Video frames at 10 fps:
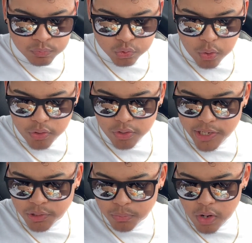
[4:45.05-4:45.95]
Join
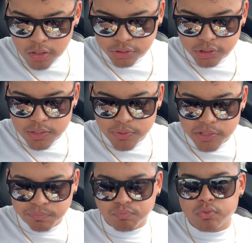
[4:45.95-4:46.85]
Orlando Morales
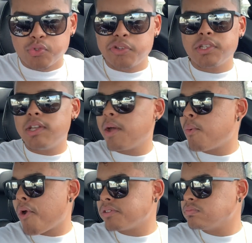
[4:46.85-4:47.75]
TV. Join the
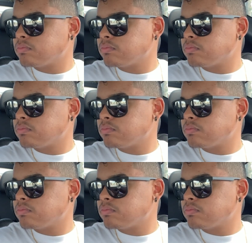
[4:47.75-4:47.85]
network.